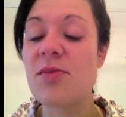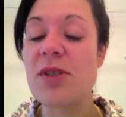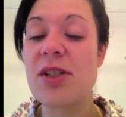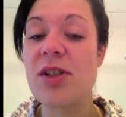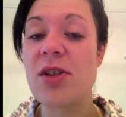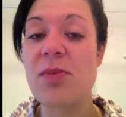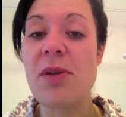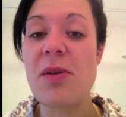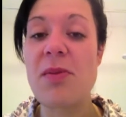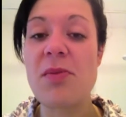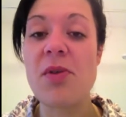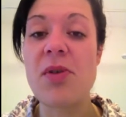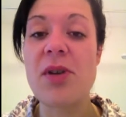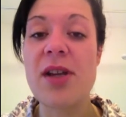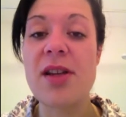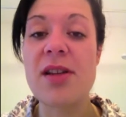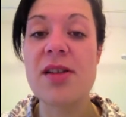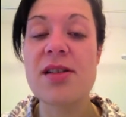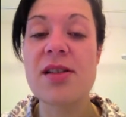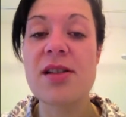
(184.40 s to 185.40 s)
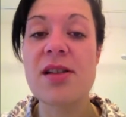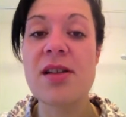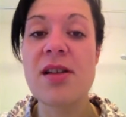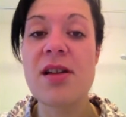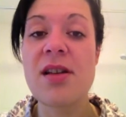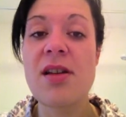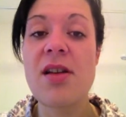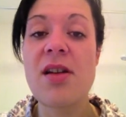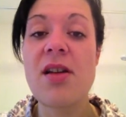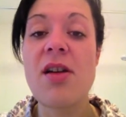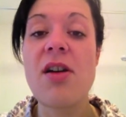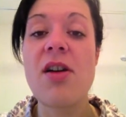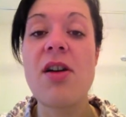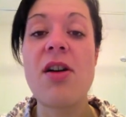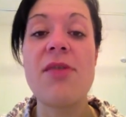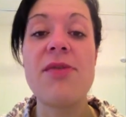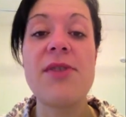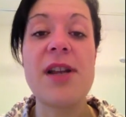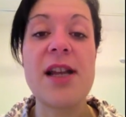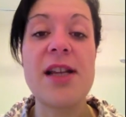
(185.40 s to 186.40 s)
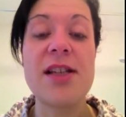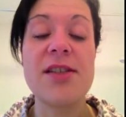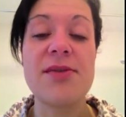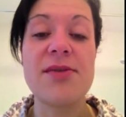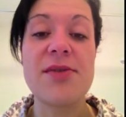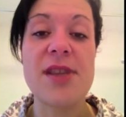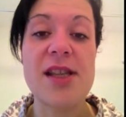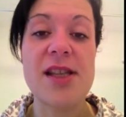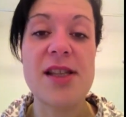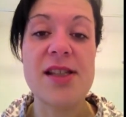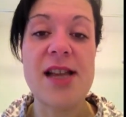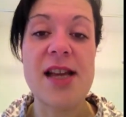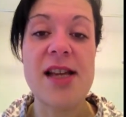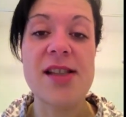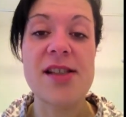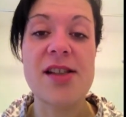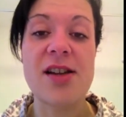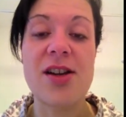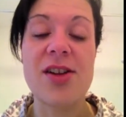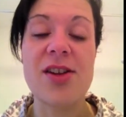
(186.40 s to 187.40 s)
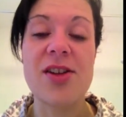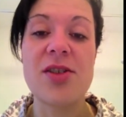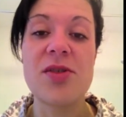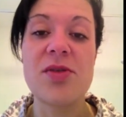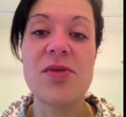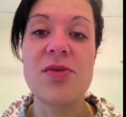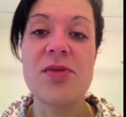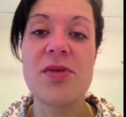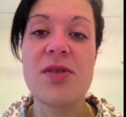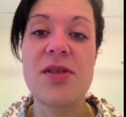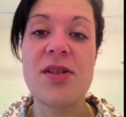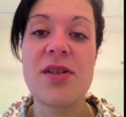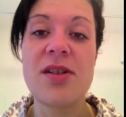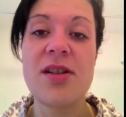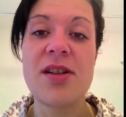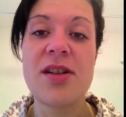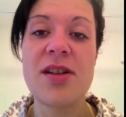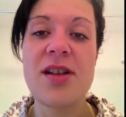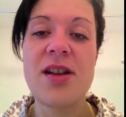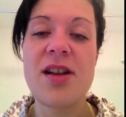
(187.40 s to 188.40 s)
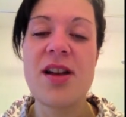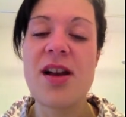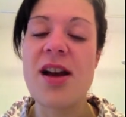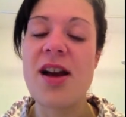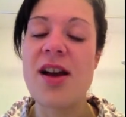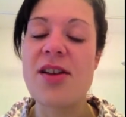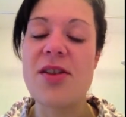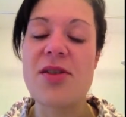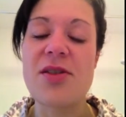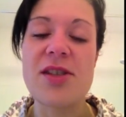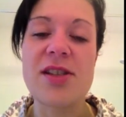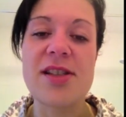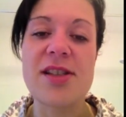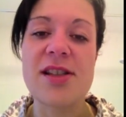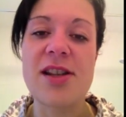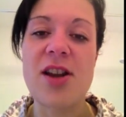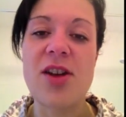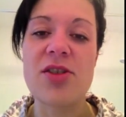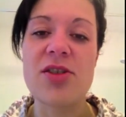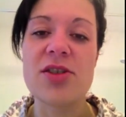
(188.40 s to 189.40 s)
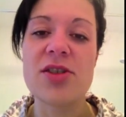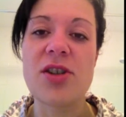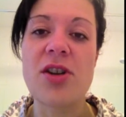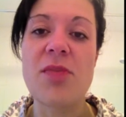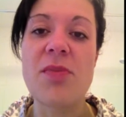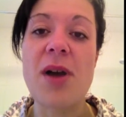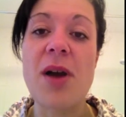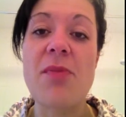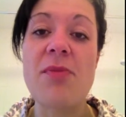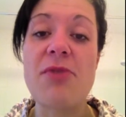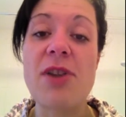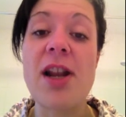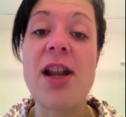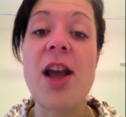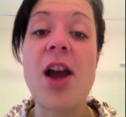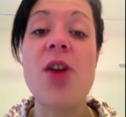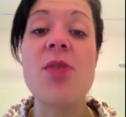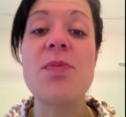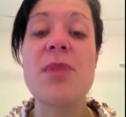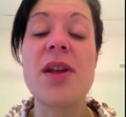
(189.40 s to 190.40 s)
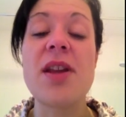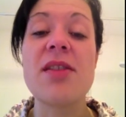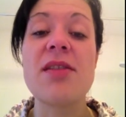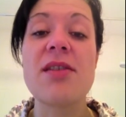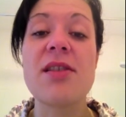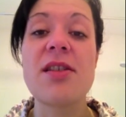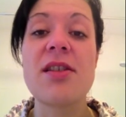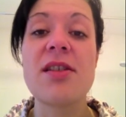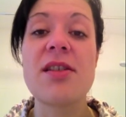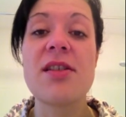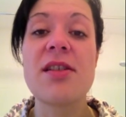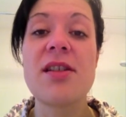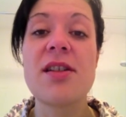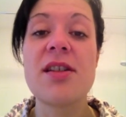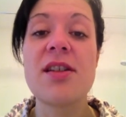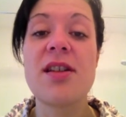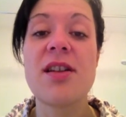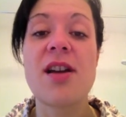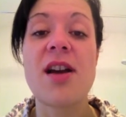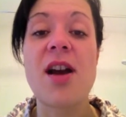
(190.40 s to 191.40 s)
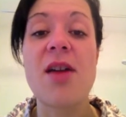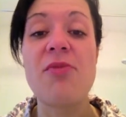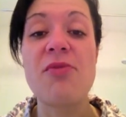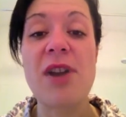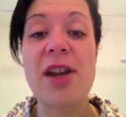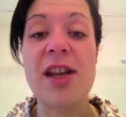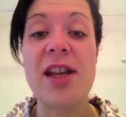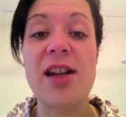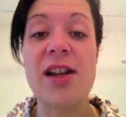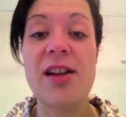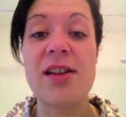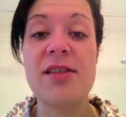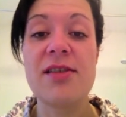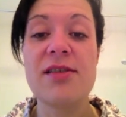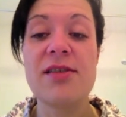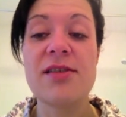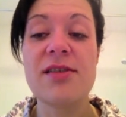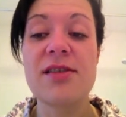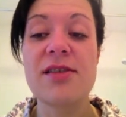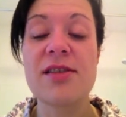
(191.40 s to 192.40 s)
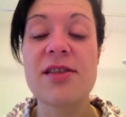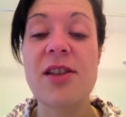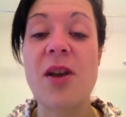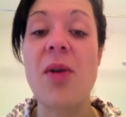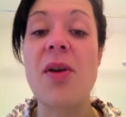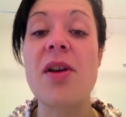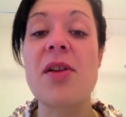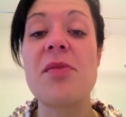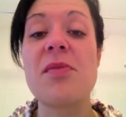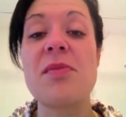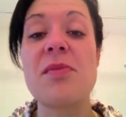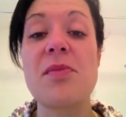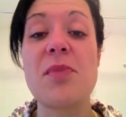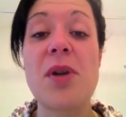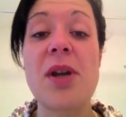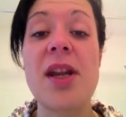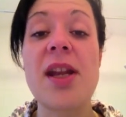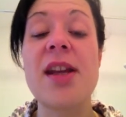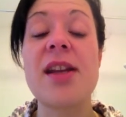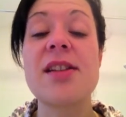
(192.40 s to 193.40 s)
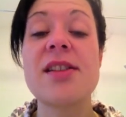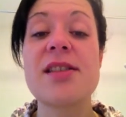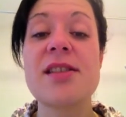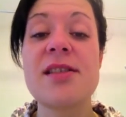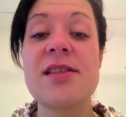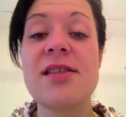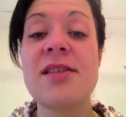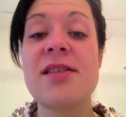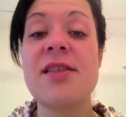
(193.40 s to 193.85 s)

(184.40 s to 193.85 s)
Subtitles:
we do pinpoint ovulation for this test cycle, I know this is a long shot, but I'm really hoping that I'm regular, so I can predict